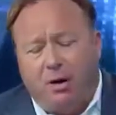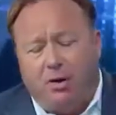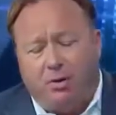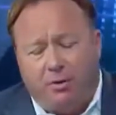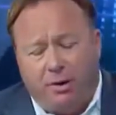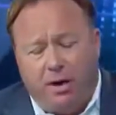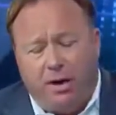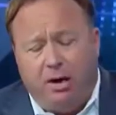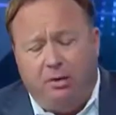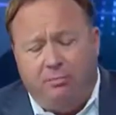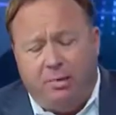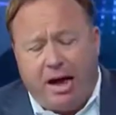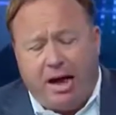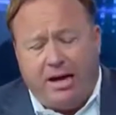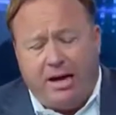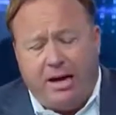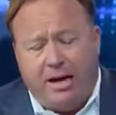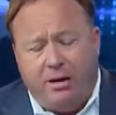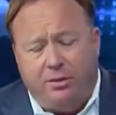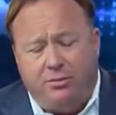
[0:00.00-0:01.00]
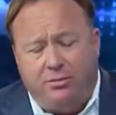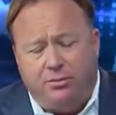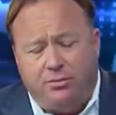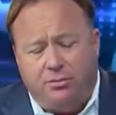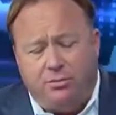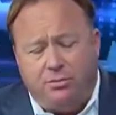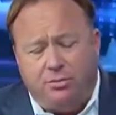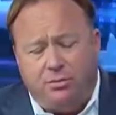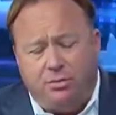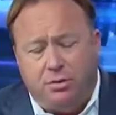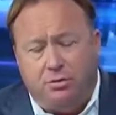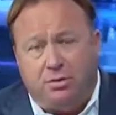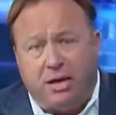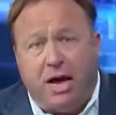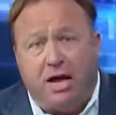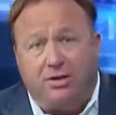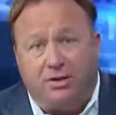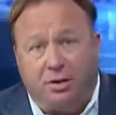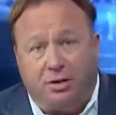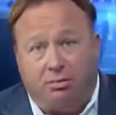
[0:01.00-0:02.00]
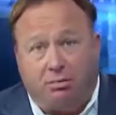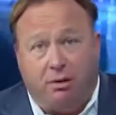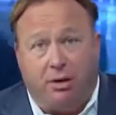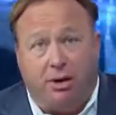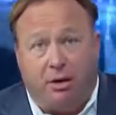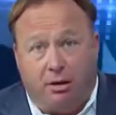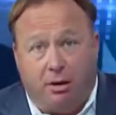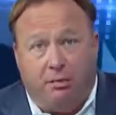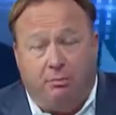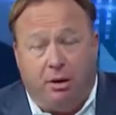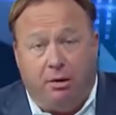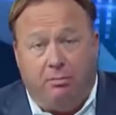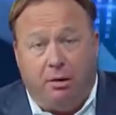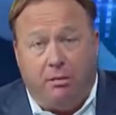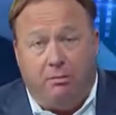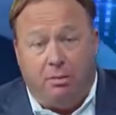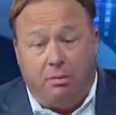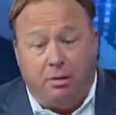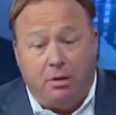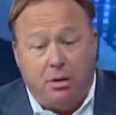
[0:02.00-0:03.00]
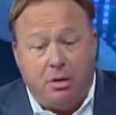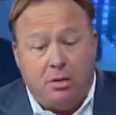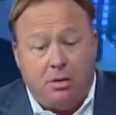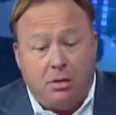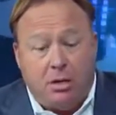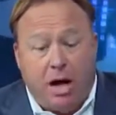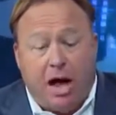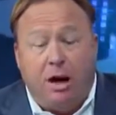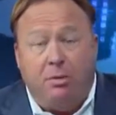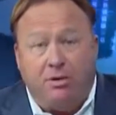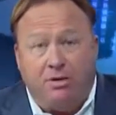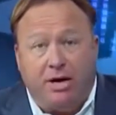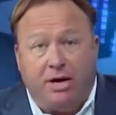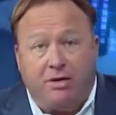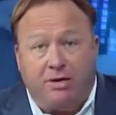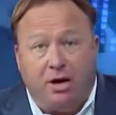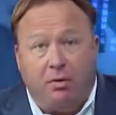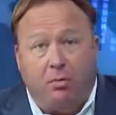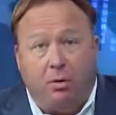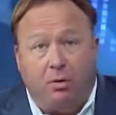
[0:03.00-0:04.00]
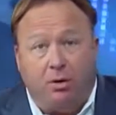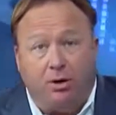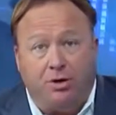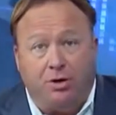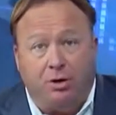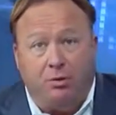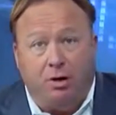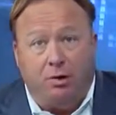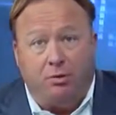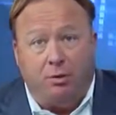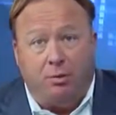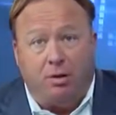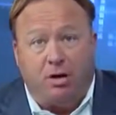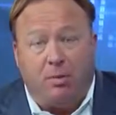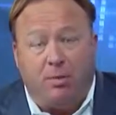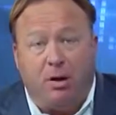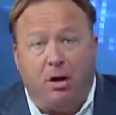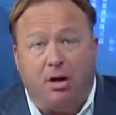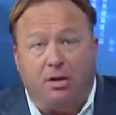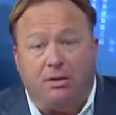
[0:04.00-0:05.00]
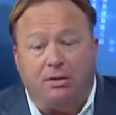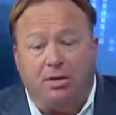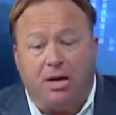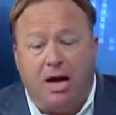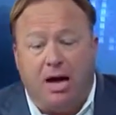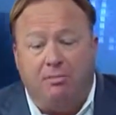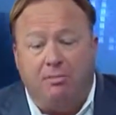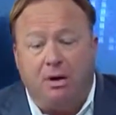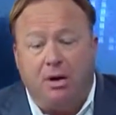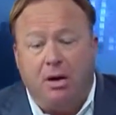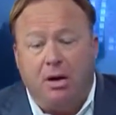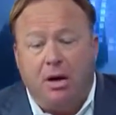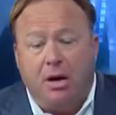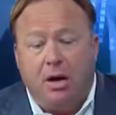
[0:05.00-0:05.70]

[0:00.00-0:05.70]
agreed back in 2003, and I was anti-war, as you know. You were coming on at the time.